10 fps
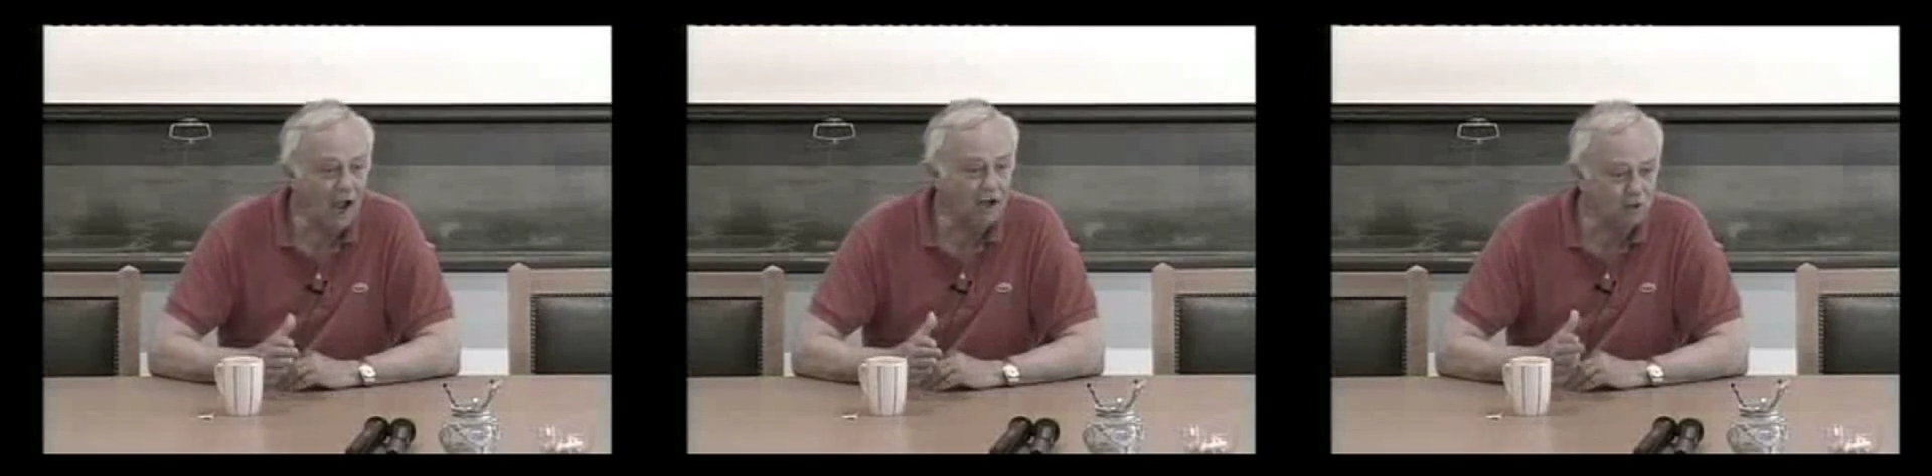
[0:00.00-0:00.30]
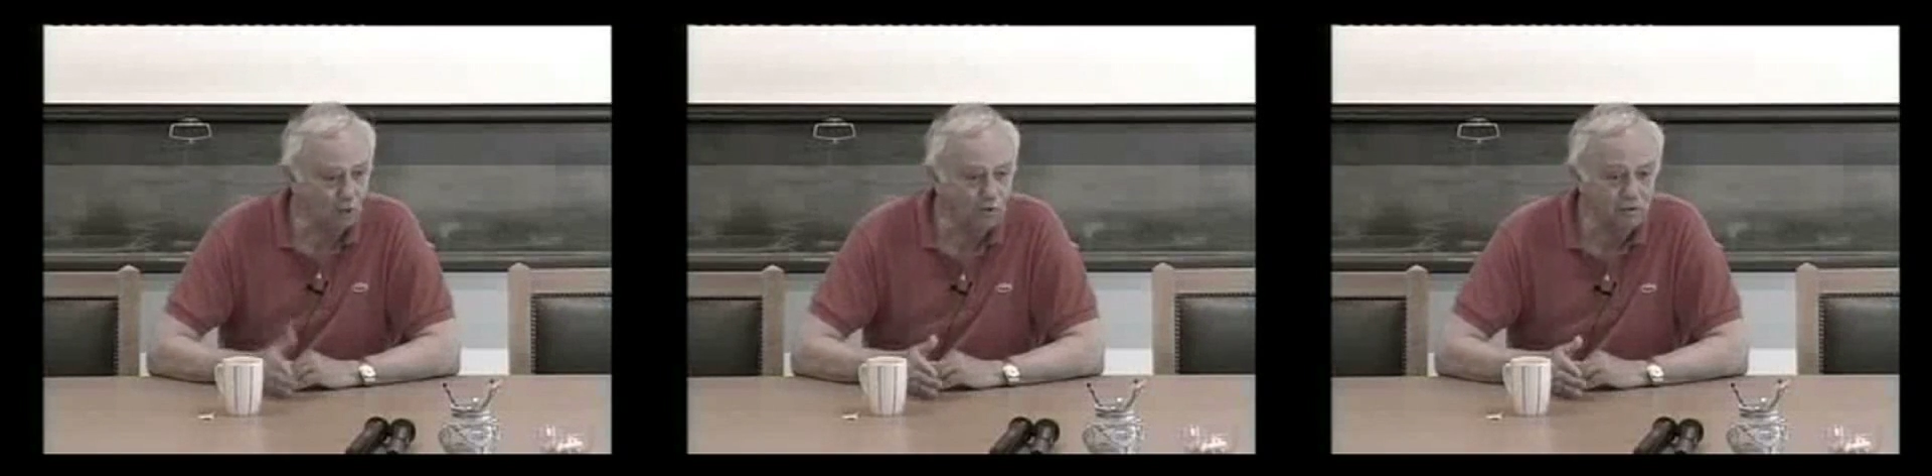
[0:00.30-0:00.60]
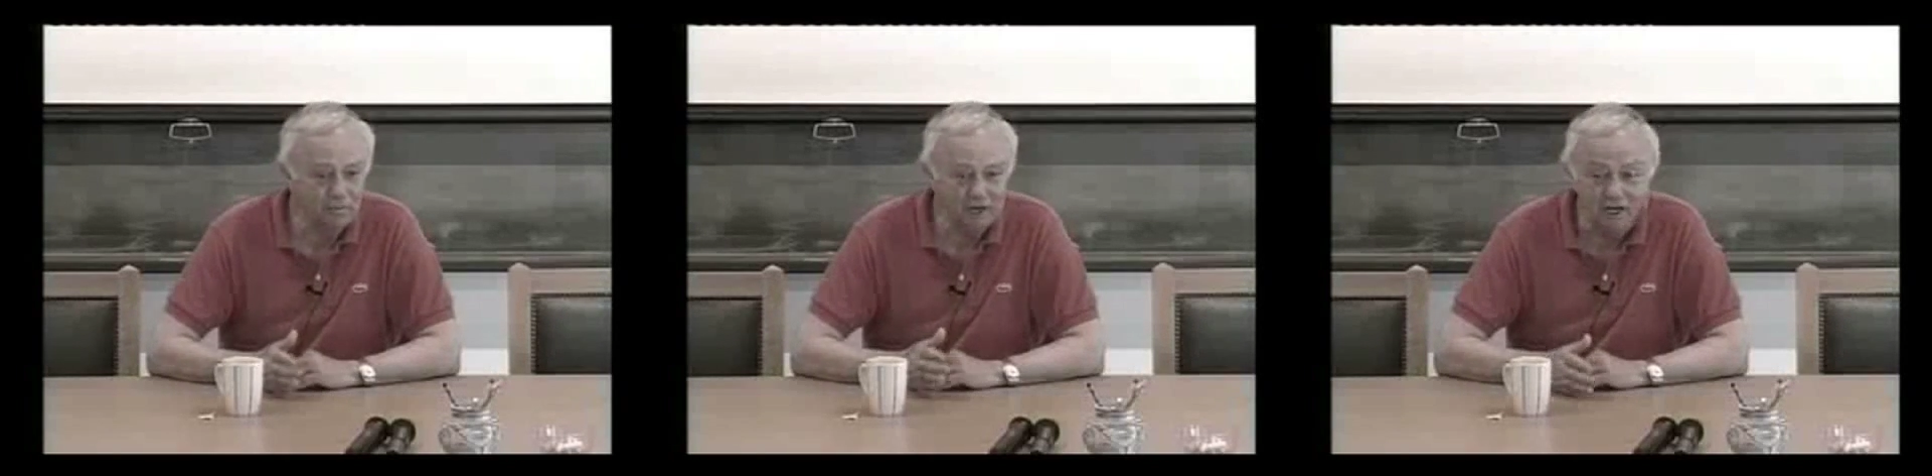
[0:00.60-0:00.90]
I
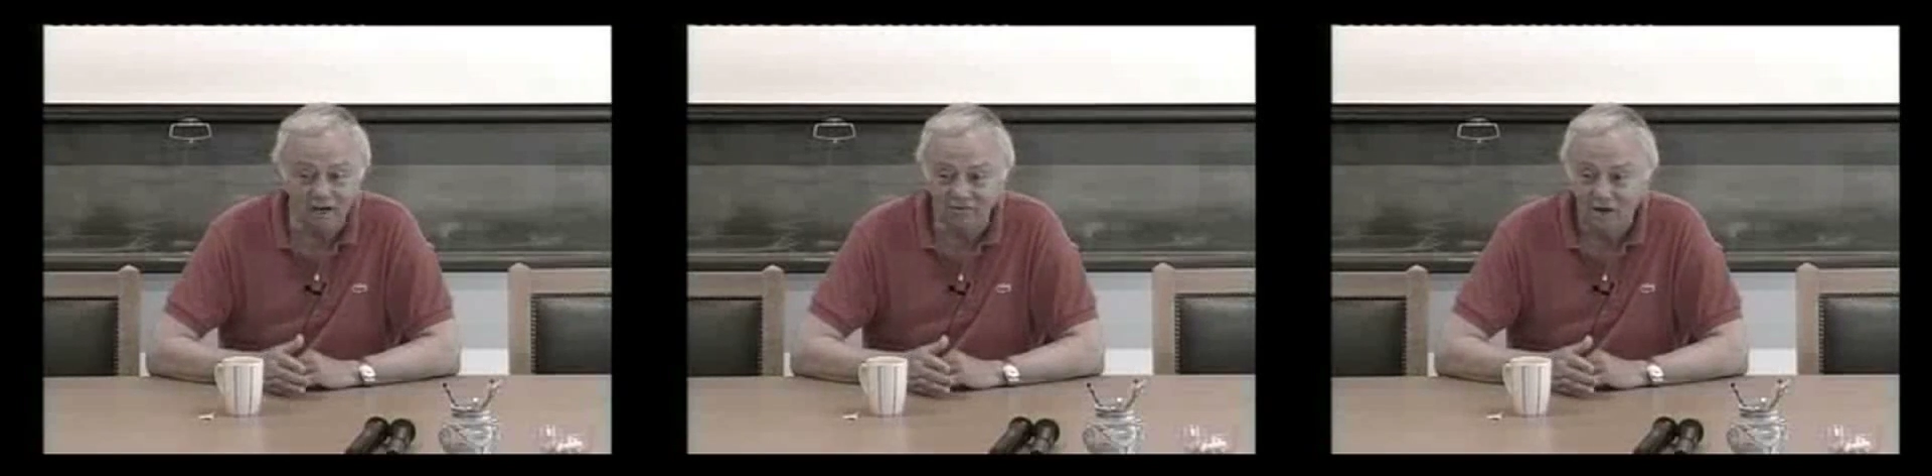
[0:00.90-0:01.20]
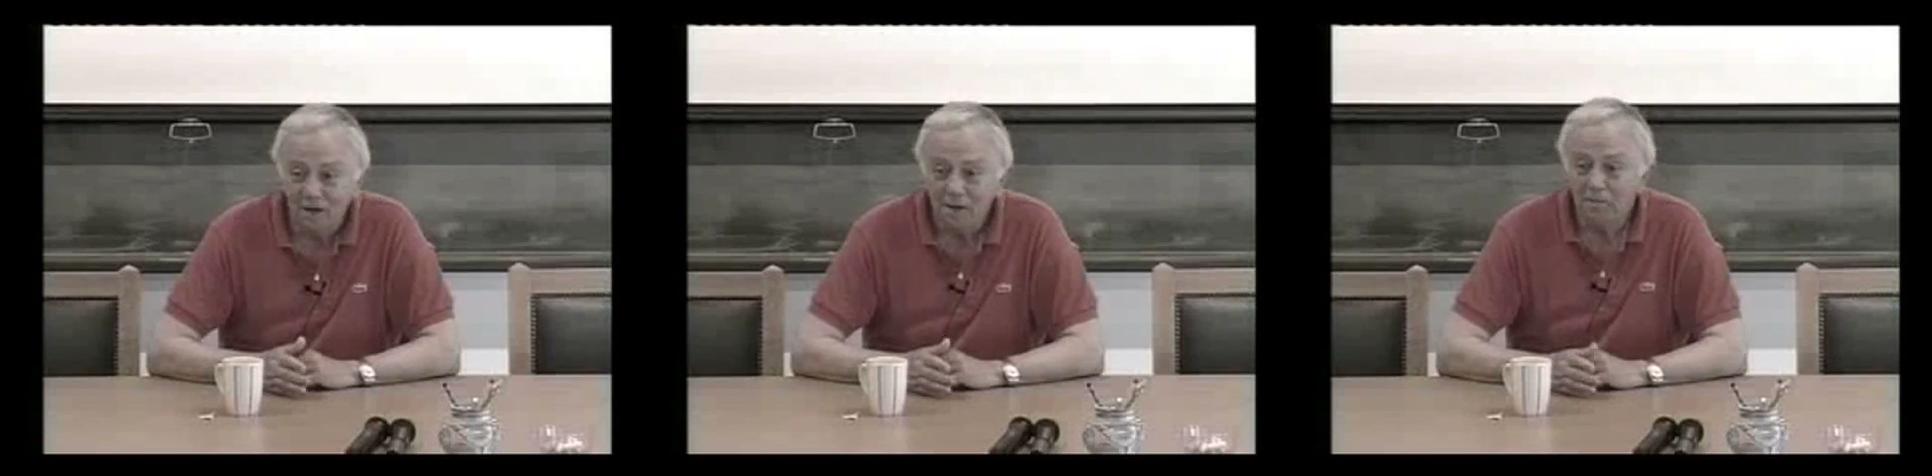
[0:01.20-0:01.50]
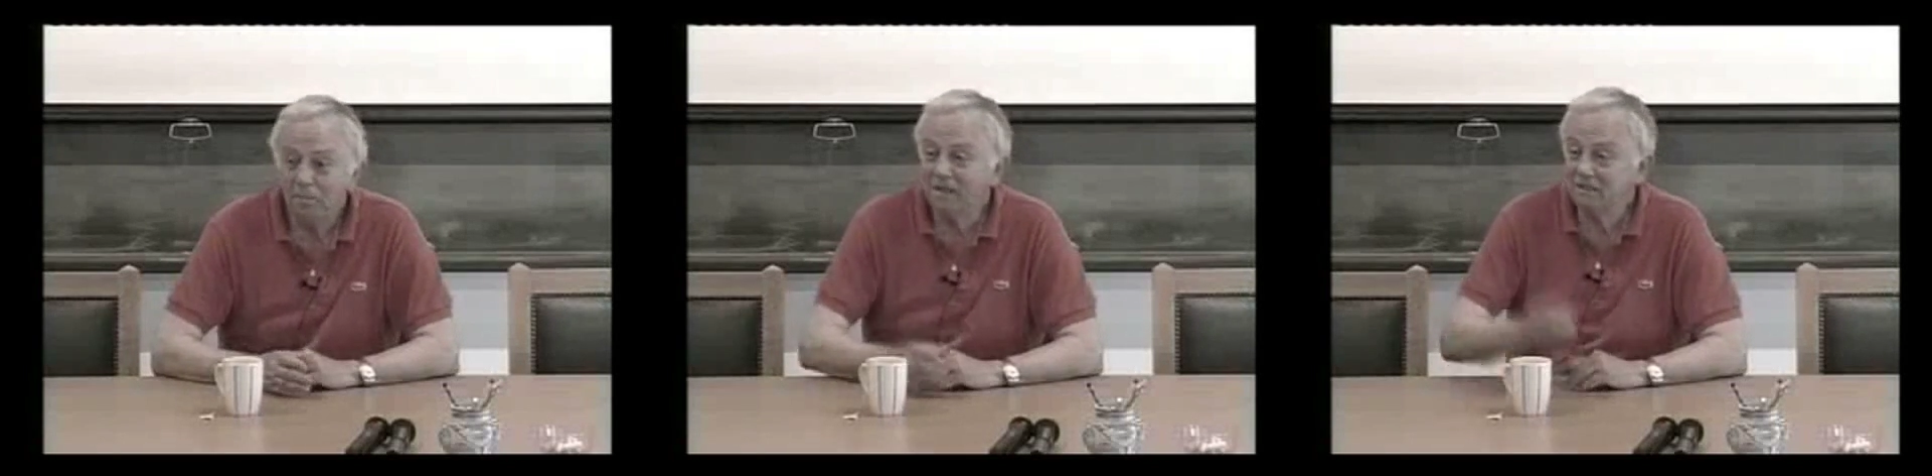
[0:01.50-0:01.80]
don't believe,
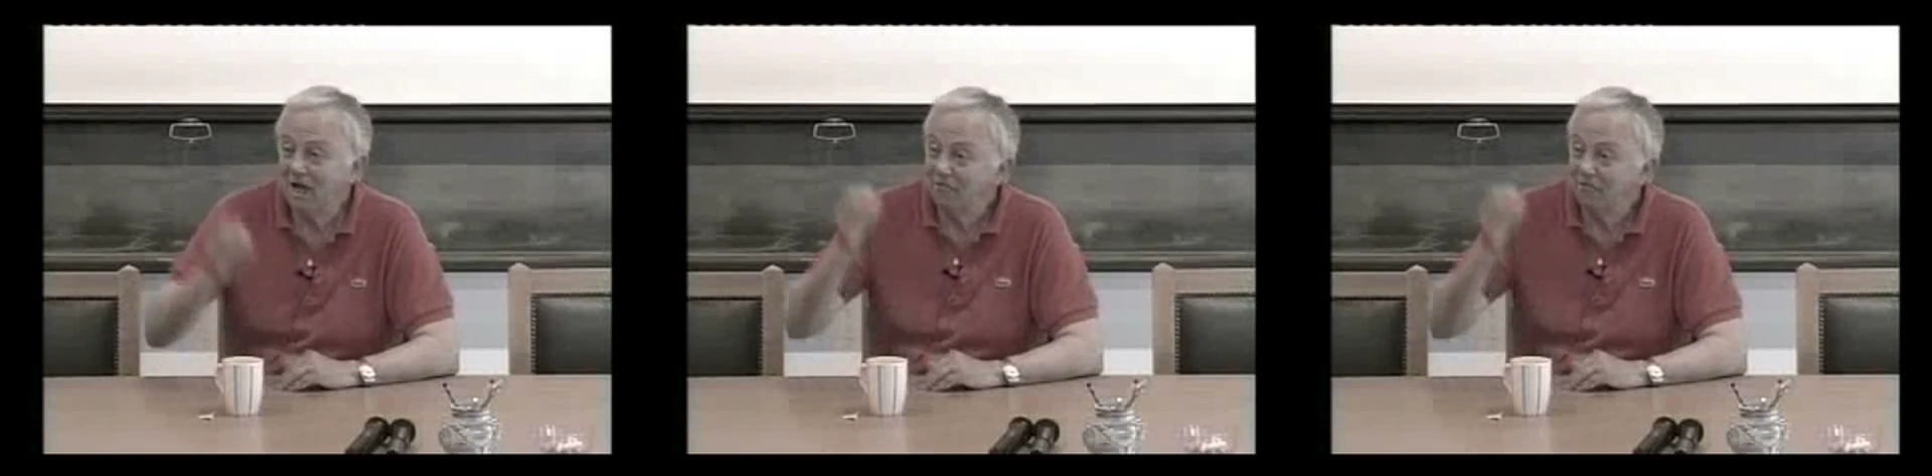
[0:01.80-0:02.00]
but